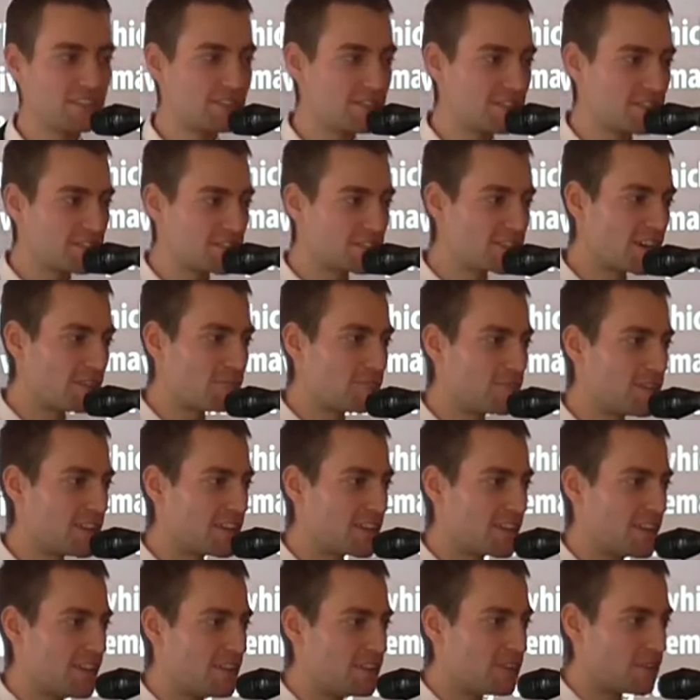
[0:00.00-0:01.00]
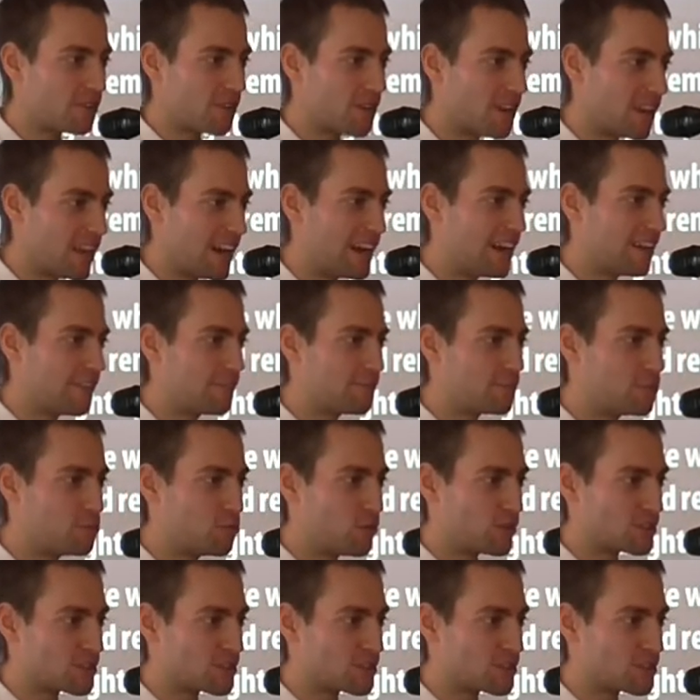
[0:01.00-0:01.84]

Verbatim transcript: Is there someone in your life